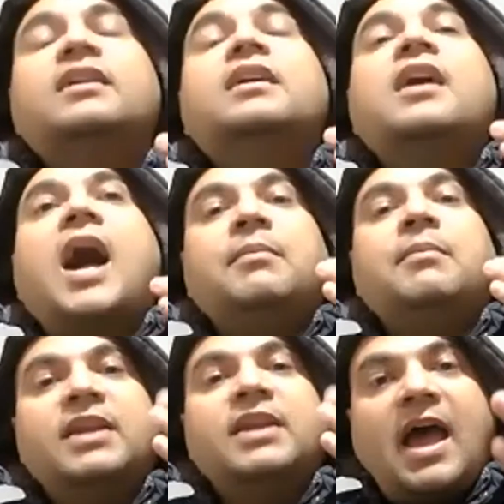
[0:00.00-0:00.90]
I
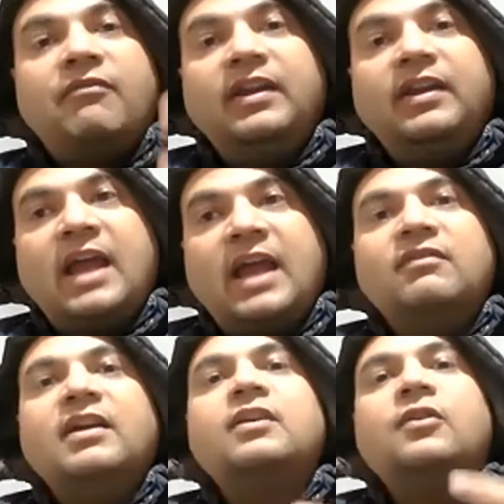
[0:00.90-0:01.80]
mean,
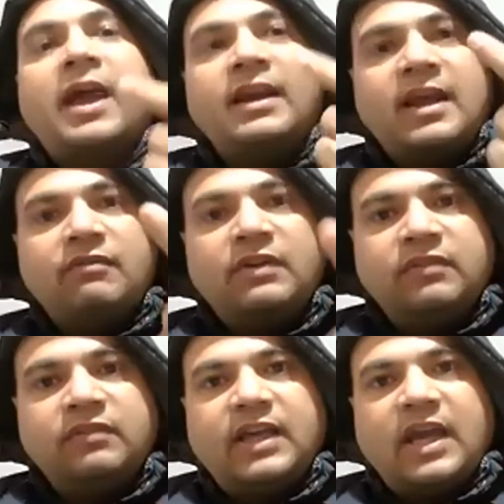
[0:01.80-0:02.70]
anyone and
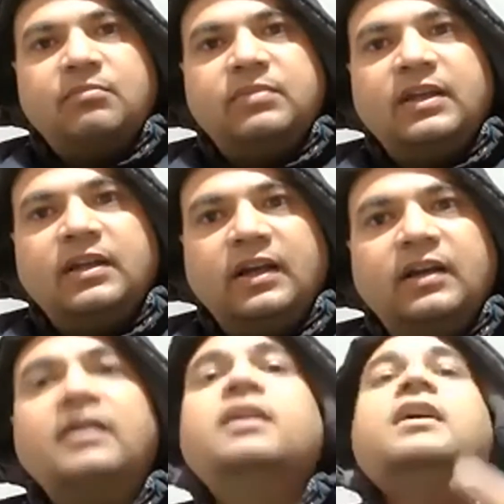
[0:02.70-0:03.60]
everyone can be a
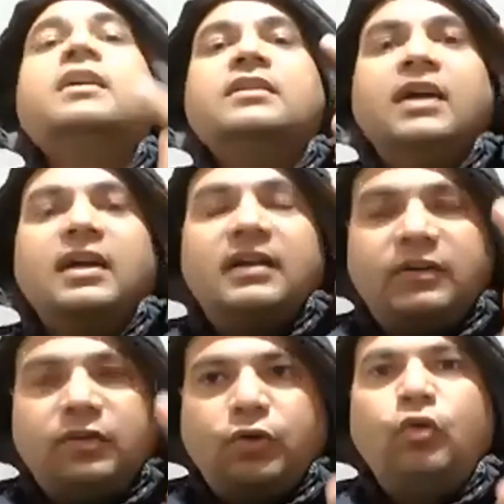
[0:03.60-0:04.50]
leader. The
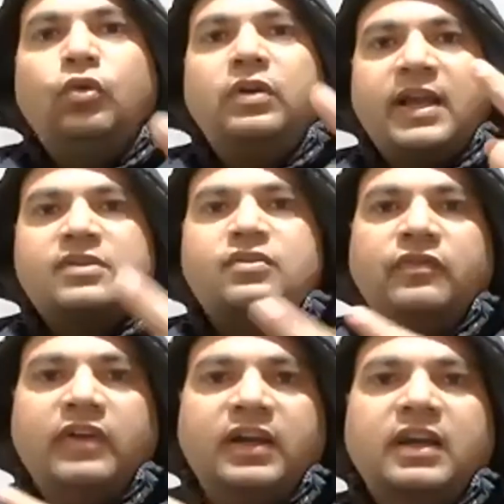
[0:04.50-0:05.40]
true test
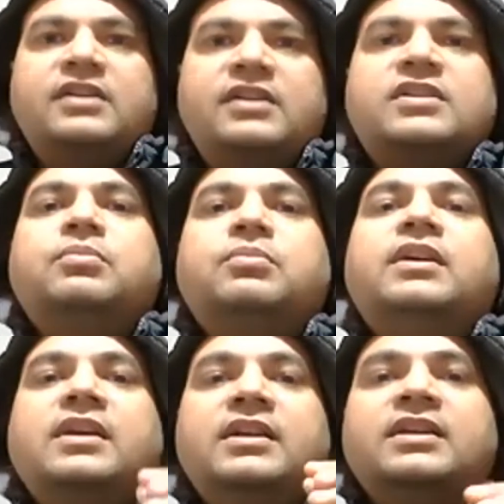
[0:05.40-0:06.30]
of a leadership
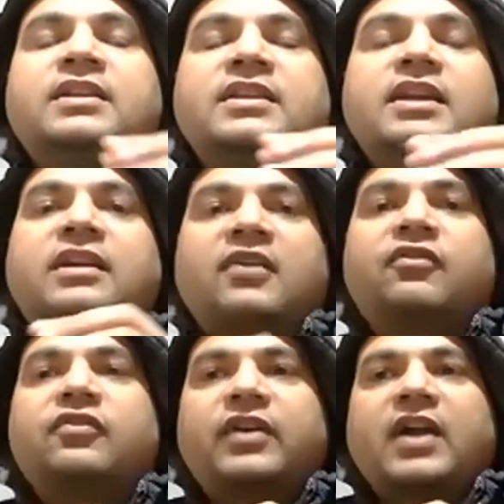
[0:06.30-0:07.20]
is in the
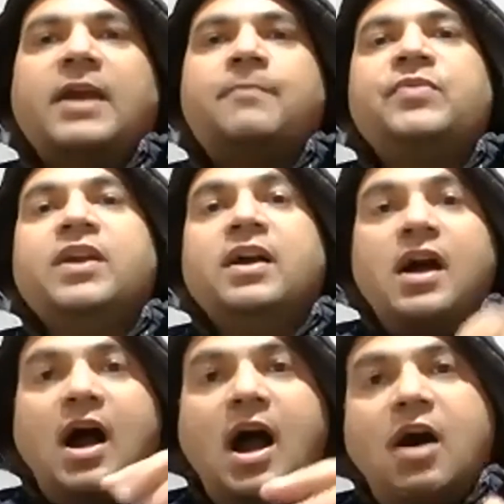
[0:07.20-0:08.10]
tough time.
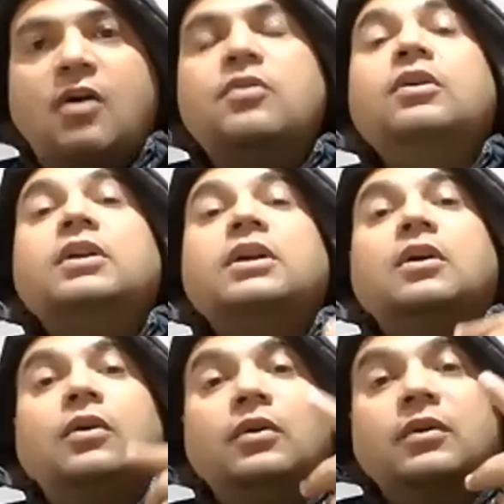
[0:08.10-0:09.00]
How
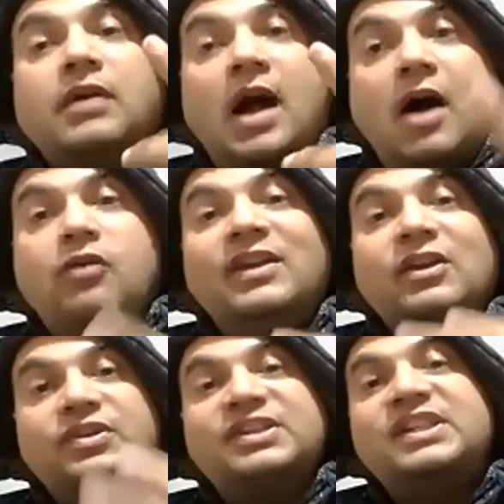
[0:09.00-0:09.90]
he
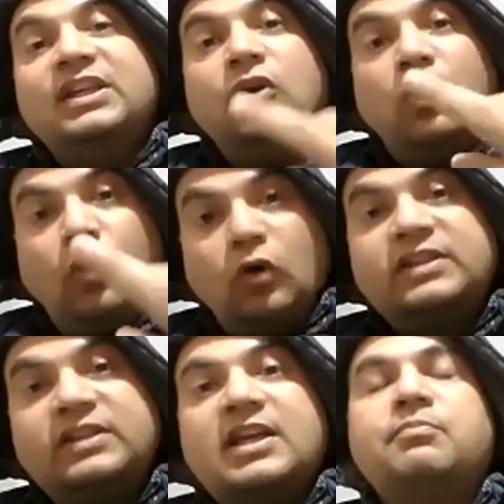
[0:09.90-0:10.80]
or she
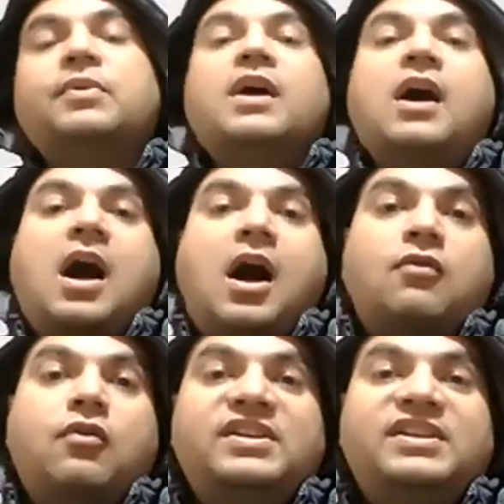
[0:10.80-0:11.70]
holds up, how
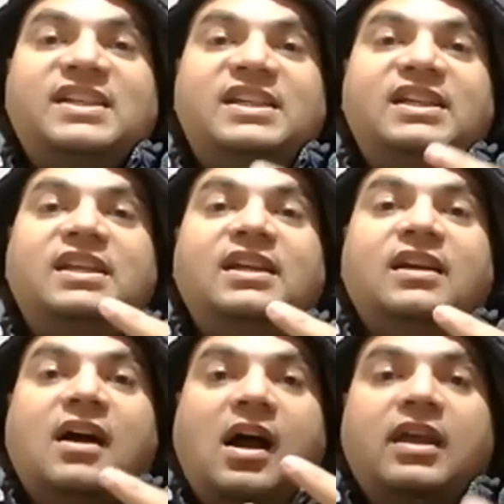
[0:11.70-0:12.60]
or she
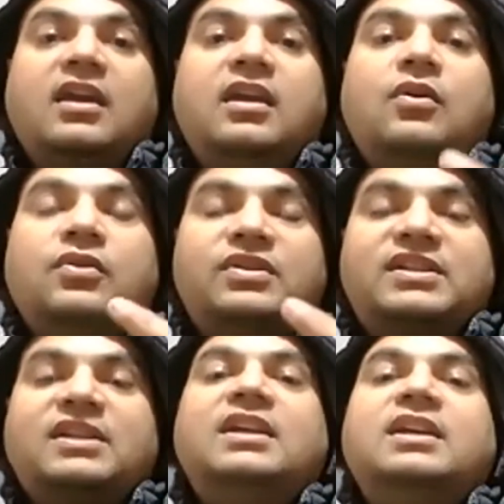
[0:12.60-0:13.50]
he or
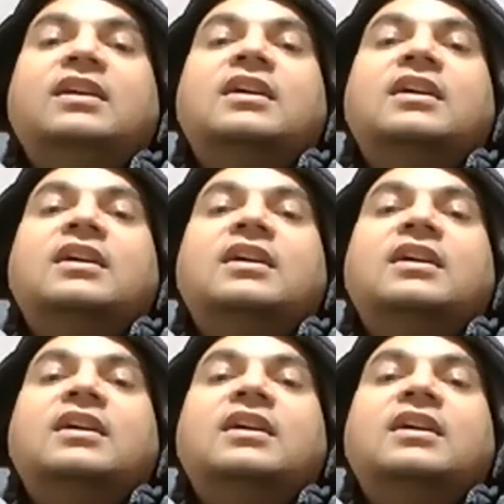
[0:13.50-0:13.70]
she